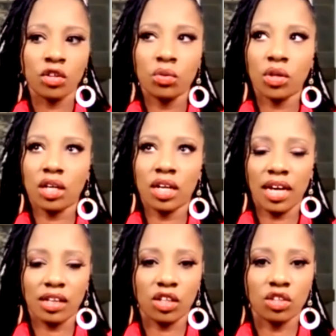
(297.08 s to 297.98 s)
you
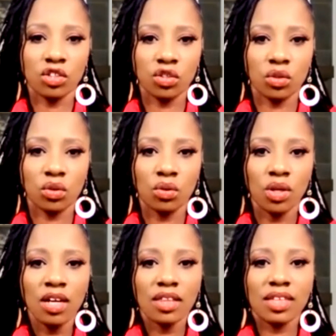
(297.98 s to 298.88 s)
connecting to
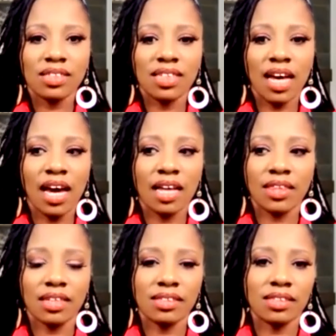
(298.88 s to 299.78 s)
the side
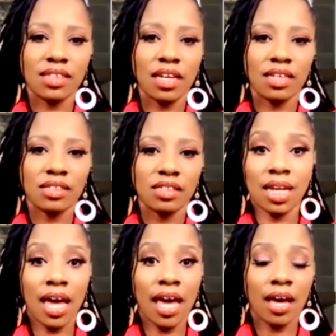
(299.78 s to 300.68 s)
that shows
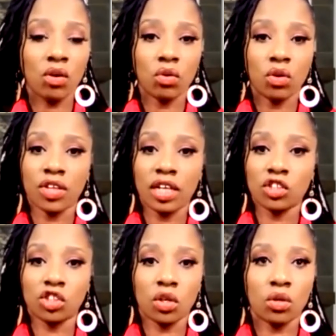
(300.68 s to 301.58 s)
lack or that
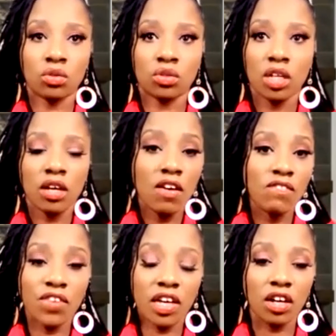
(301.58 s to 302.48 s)
shows
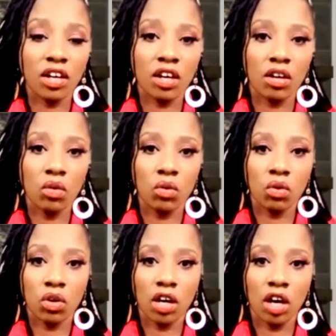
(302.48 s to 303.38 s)
fear?
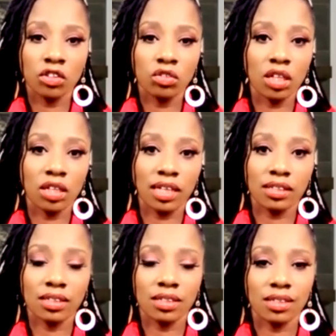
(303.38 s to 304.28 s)
Or are you
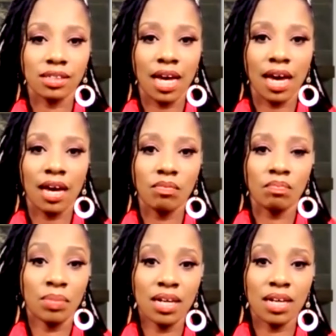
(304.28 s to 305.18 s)
connected to the side
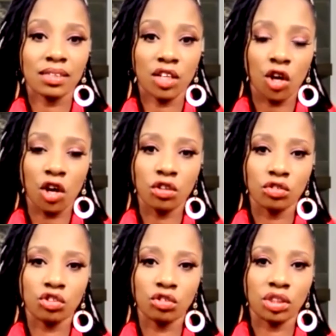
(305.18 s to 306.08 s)
because it
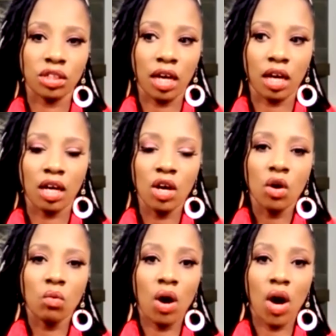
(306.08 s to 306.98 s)
hurts? You say,
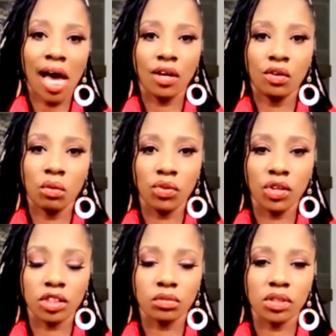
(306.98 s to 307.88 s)
well, I knew
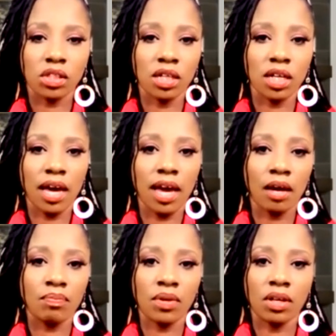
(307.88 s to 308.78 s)
this was going to
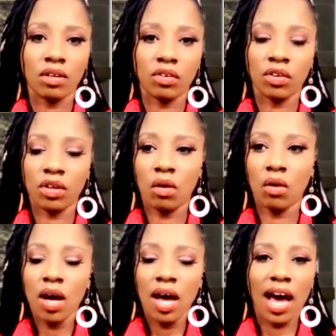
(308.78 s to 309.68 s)
happen.
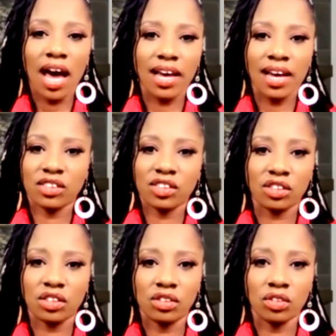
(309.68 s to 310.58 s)
I
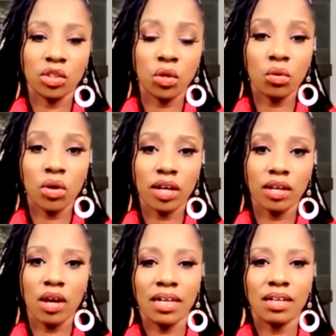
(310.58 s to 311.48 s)
just knew it.
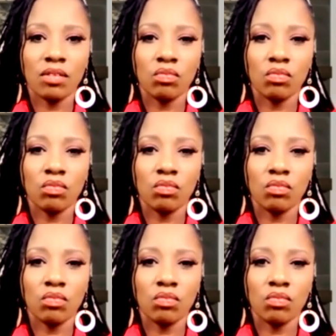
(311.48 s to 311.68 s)
But